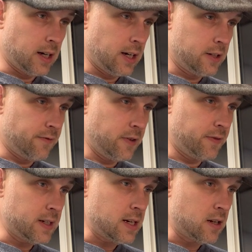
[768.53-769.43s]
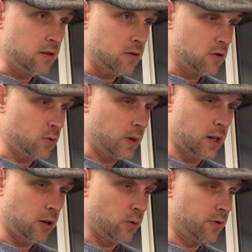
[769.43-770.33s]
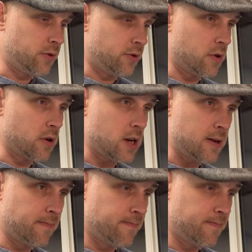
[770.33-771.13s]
It's 15, so we got to go 30.